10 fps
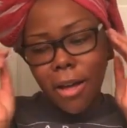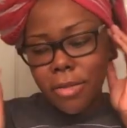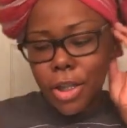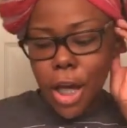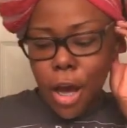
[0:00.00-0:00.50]

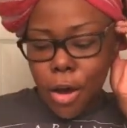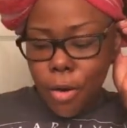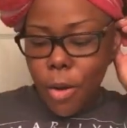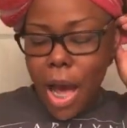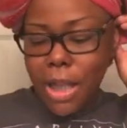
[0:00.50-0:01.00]
also,
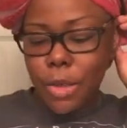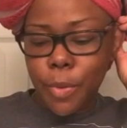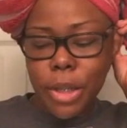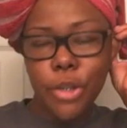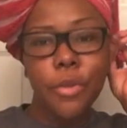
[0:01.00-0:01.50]
I just
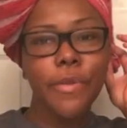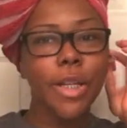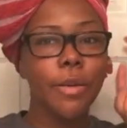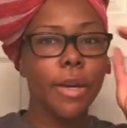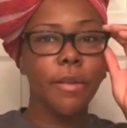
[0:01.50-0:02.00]
want to do a
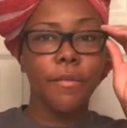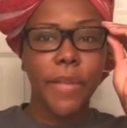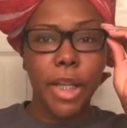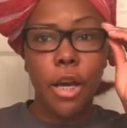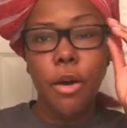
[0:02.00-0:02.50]
really quick
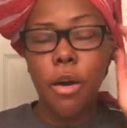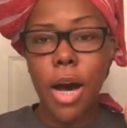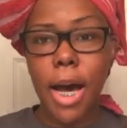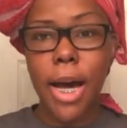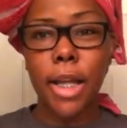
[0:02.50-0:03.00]
video
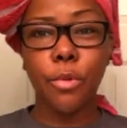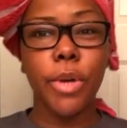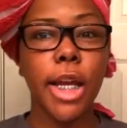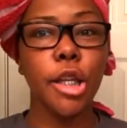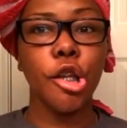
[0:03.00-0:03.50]
on
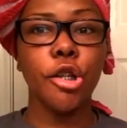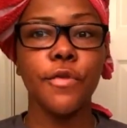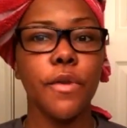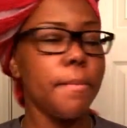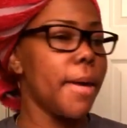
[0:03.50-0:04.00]
what I
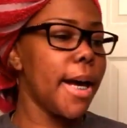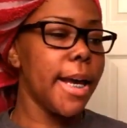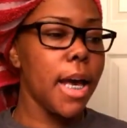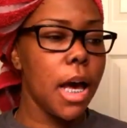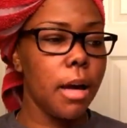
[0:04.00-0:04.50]
use for
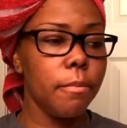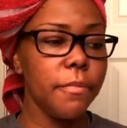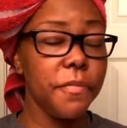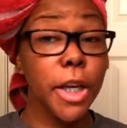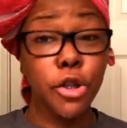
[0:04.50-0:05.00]
my
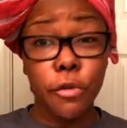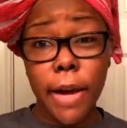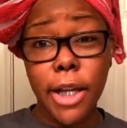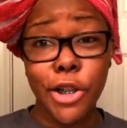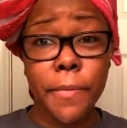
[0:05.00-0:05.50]
facial
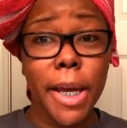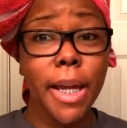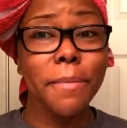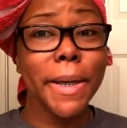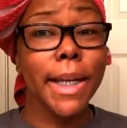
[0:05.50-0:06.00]

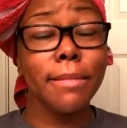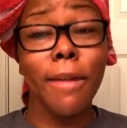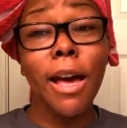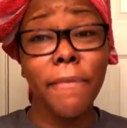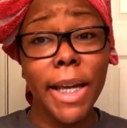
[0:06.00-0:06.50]
regimen, because
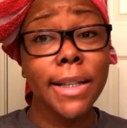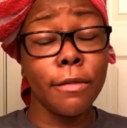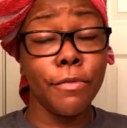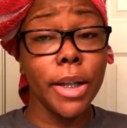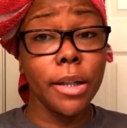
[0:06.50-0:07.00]
my face
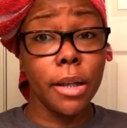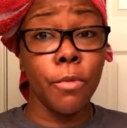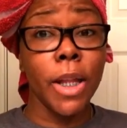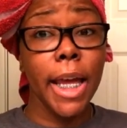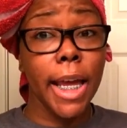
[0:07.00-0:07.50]
is really did a
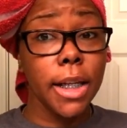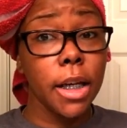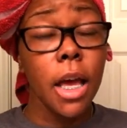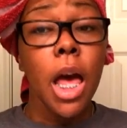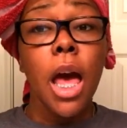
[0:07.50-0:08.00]

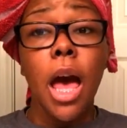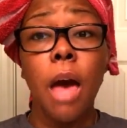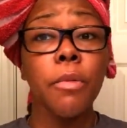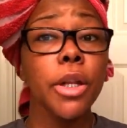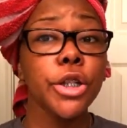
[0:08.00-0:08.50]
180.
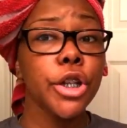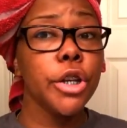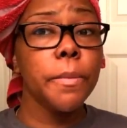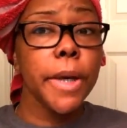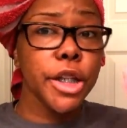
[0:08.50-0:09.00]
I'm going to show
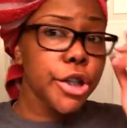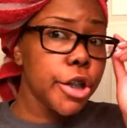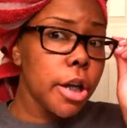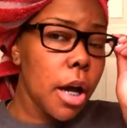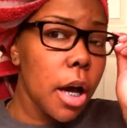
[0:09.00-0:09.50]
you a
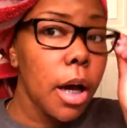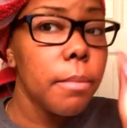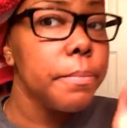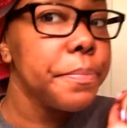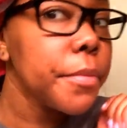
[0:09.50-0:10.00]
picture.
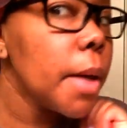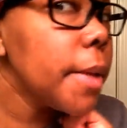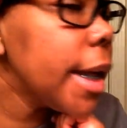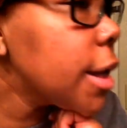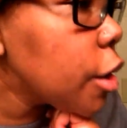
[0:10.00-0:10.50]
I'm going
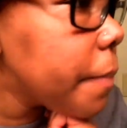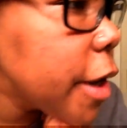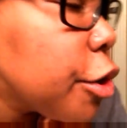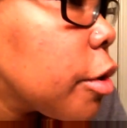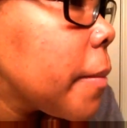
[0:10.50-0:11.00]
to insert a
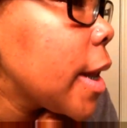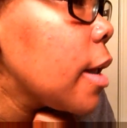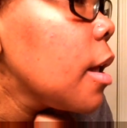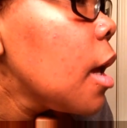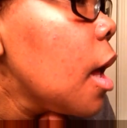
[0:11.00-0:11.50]
picture in a
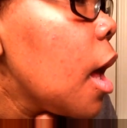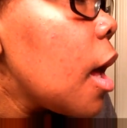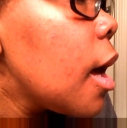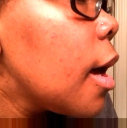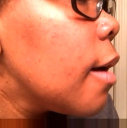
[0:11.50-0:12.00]
minute
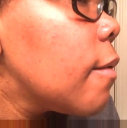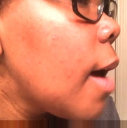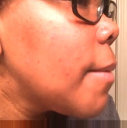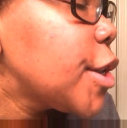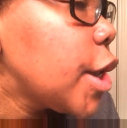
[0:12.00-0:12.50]
of
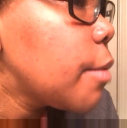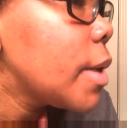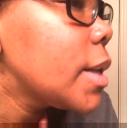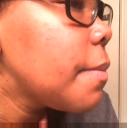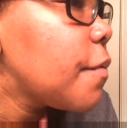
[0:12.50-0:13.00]
how my cheek
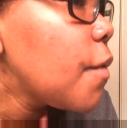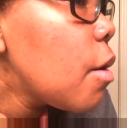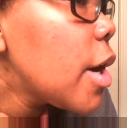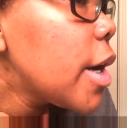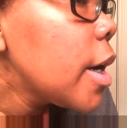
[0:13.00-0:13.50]
was
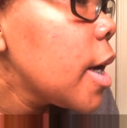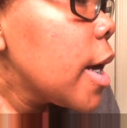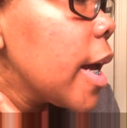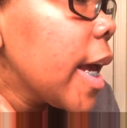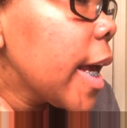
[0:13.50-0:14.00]
before
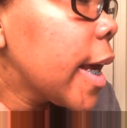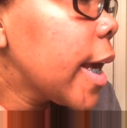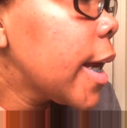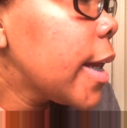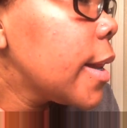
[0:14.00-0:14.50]

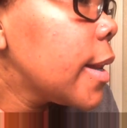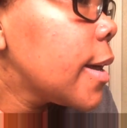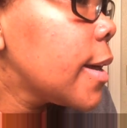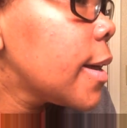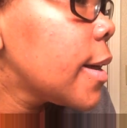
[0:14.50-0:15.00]
and